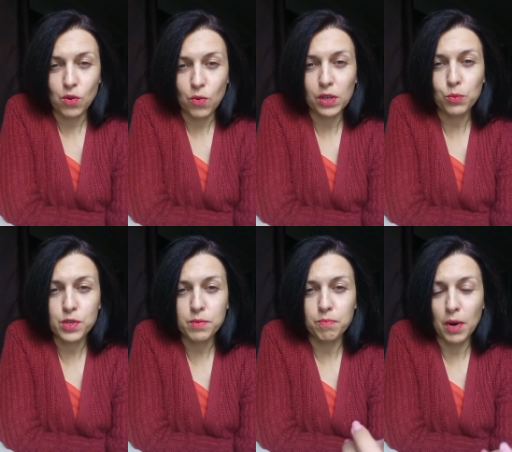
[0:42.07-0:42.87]
So
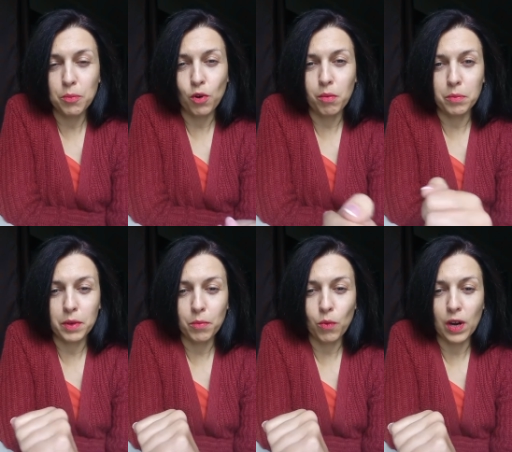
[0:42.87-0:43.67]
that was my
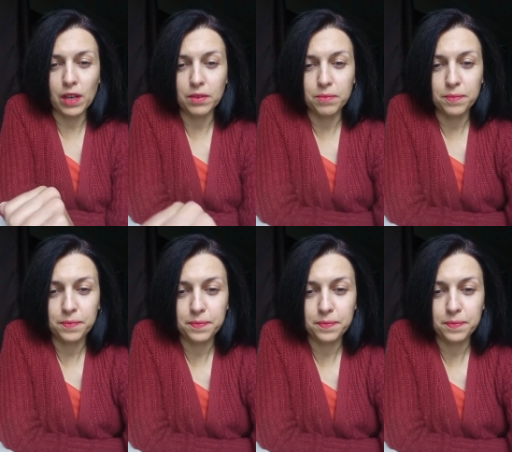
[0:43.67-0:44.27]
problem number one.